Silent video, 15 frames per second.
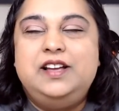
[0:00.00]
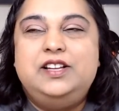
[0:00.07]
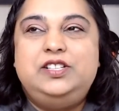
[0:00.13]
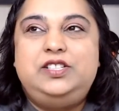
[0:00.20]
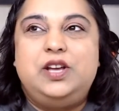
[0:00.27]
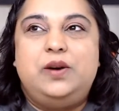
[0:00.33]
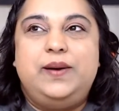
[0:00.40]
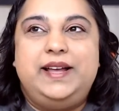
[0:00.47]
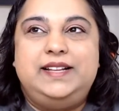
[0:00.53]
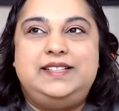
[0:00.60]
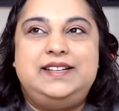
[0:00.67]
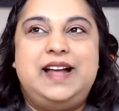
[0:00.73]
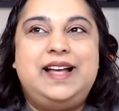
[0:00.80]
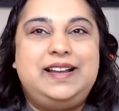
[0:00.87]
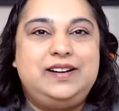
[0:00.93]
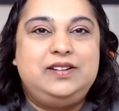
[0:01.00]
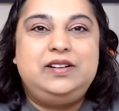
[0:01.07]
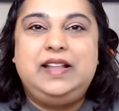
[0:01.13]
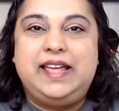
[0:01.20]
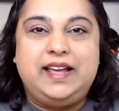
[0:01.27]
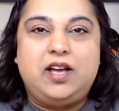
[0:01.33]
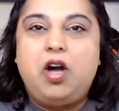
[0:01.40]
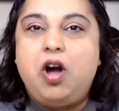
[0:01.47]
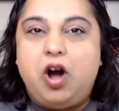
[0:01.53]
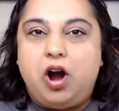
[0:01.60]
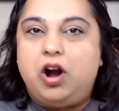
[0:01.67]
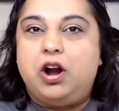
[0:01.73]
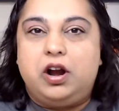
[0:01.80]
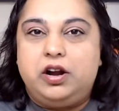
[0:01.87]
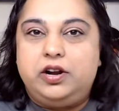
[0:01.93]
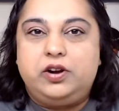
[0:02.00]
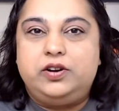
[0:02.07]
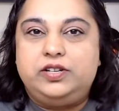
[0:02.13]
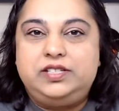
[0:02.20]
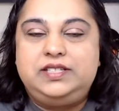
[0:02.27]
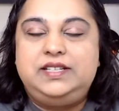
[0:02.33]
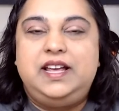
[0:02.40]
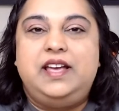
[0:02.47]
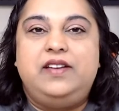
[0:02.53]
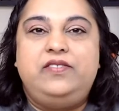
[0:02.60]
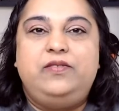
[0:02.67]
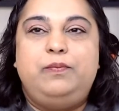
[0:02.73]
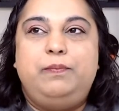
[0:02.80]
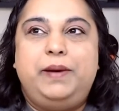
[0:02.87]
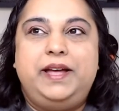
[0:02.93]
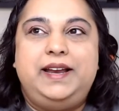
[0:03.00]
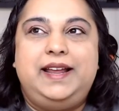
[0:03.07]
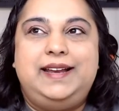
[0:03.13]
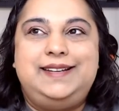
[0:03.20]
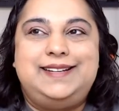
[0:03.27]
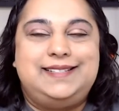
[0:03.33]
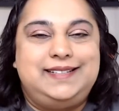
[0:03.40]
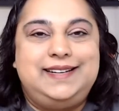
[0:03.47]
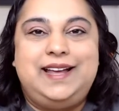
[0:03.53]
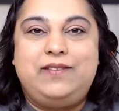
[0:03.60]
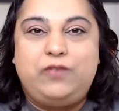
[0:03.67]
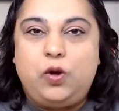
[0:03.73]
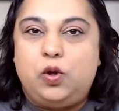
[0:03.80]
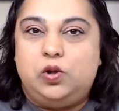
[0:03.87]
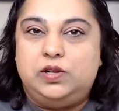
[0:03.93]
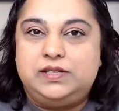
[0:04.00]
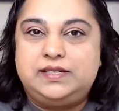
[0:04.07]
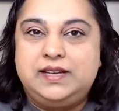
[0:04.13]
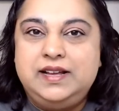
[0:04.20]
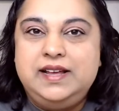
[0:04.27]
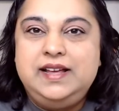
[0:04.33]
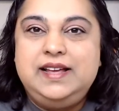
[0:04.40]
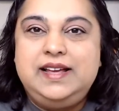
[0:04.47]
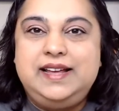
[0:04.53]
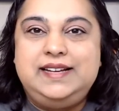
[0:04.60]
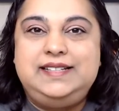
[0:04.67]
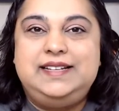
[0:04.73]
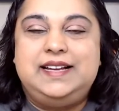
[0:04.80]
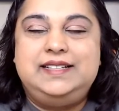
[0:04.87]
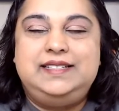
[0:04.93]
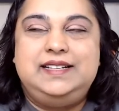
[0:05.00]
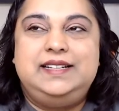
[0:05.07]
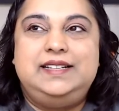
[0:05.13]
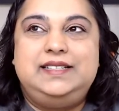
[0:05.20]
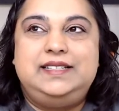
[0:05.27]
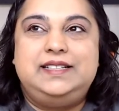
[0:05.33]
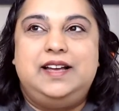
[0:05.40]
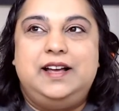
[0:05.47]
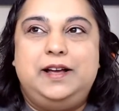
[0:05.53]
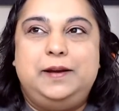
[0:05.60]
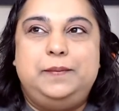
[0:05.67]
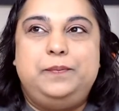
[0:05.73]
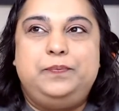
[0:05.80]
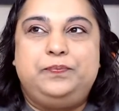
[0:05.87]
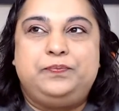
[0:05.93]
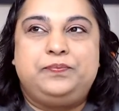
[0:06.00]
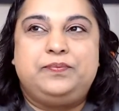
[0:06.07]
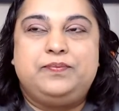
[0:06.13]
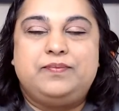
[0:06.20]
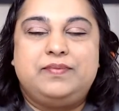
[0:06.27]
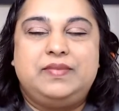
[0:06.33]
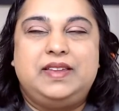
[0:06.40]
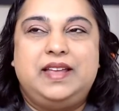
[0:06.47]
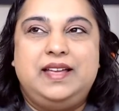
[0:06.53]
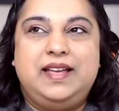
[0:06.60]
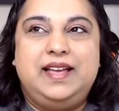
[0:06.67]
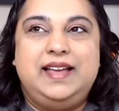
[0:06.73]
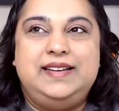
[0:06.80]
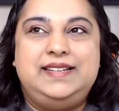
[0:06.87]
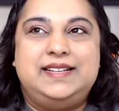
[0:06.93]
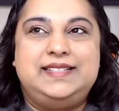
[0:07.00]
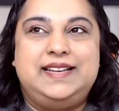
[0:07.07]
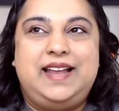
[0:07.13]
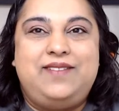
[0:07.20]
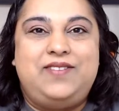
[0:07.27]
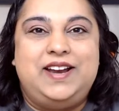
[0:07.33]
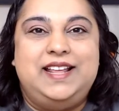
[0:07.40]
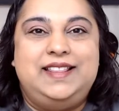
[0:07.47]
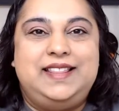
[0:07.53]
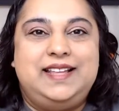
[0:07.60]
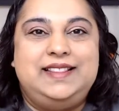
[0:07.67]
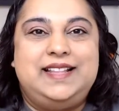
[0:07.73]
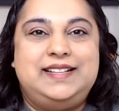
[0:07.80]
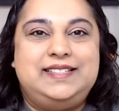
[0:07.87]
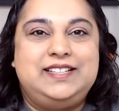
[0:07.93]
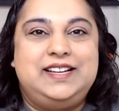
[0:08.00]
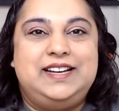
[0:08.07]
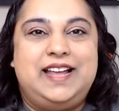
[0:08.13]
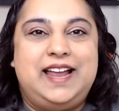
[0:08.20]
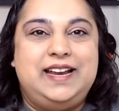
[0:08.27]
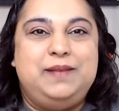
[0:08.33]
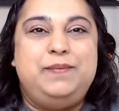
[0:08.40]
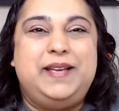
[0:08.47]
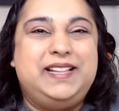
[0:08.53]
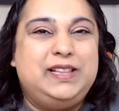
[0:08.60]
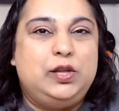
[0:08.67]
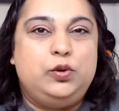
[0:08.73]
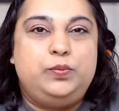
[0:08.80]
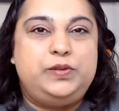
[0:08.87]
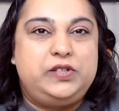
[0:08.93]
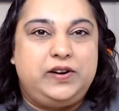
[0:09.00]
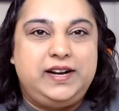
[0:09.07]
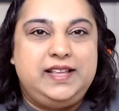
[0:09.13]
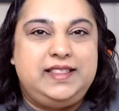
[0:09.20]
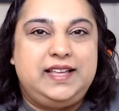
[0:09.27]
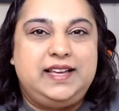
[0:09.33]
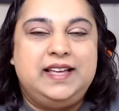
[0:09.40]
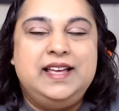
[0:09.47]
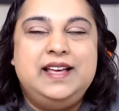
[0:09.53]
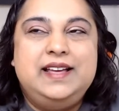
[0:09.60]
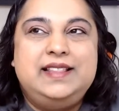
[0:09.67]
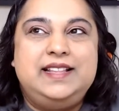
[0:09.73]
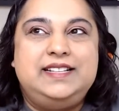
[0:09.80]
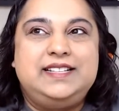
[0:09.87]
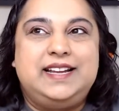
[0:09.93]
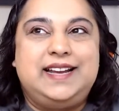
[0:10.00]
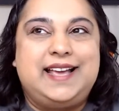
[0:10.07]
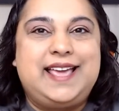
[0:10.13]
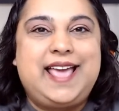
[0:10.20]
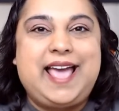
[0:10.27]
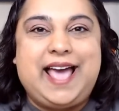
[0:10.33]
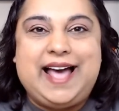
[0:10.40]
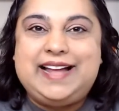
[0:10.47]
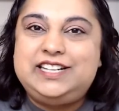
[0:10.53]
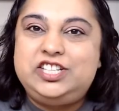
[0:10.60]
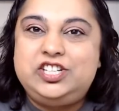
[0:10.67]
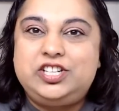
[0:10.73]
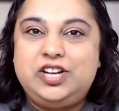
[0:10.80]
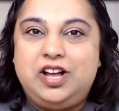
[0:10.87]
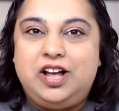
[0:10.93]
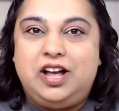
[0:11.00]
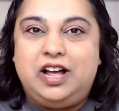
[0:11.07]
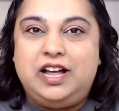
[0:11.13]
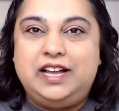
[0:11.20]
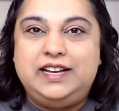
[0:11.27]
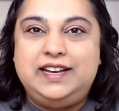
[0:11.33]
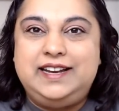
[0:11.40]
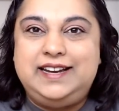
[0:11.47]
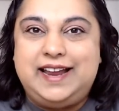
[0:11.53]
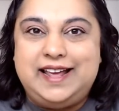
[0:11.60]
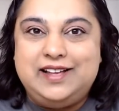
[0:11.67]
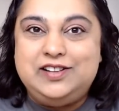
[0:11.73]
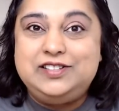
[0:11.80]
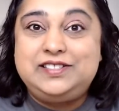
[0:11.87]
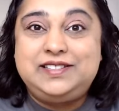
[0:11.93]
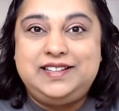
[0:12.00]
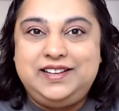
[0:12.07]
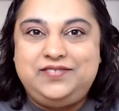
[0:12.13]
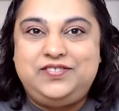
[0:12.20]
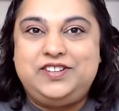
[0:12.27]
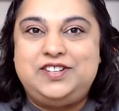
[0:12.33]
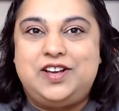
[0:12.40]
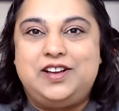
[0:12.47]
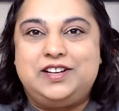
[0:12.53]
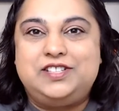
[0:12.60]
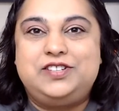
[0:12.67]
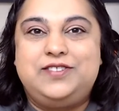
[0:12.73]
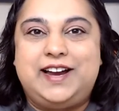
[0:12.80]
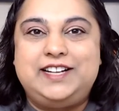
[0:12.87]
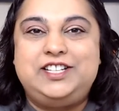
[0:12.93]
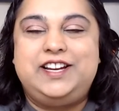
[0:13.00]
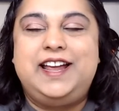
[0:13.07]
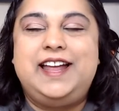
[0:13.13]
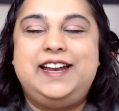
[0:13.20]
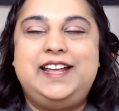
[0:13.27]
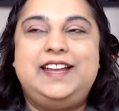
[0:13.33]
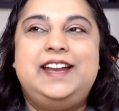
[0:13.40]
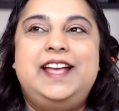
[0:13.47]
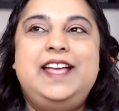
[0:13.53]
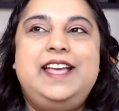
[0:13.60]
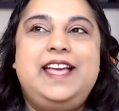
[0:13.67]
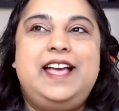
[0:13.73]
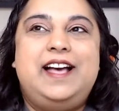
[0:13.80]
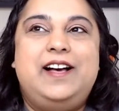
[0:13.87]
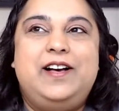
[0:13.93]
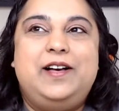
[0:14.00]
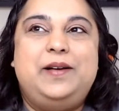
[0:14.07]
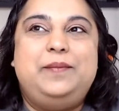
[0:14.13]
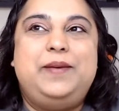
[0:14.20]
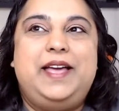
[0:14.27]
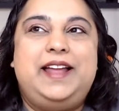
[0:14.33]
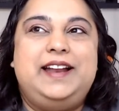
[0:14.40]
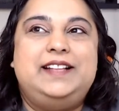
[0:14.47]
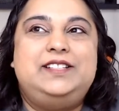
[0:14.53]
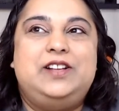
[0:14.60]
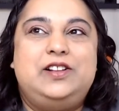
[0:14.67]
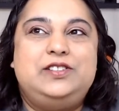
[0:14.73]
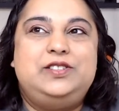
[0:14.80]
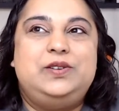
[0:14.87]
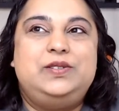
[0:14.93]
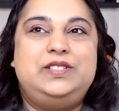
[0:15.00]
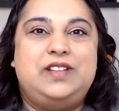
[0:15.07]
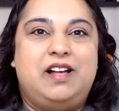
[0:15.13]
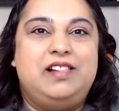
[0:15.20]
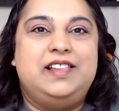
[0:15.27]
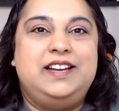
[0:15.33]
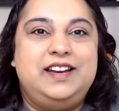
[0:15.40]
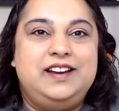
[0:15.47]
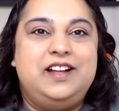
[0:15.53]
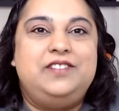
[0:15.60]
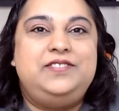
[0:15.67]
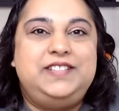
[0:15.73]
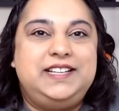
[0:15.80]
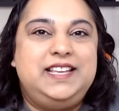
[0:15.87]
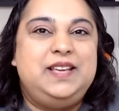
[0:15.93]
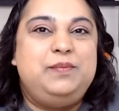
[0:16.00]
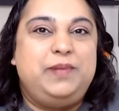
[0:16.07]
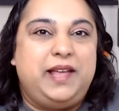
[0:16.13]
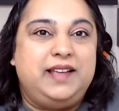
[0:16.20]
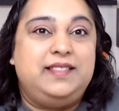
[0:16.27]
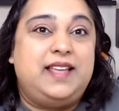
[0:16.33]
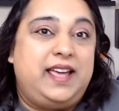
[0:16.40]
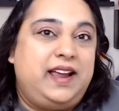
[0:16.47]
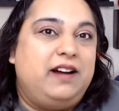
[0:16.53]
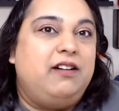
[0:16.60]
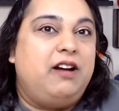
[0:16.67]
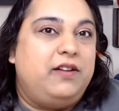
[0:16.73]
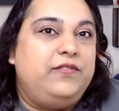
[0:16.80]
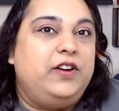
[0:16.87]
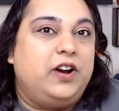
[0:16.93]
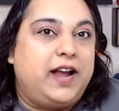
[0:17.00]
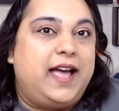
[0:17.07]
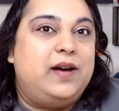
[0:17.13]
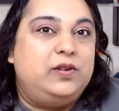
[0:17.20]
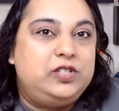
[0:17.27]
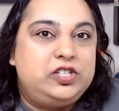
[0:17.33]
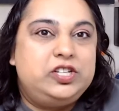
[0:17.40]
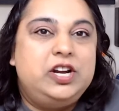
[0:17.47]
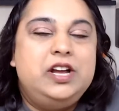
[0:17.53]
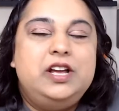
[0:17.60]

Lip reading: So it's not like hard or stiff, but it doesn't have holes. It doesn't have anything that's gonna, any big loops or anything that's gonna catch on nails if a dog is scratching at it. And it's also solid enough to keep like the hair off your couch.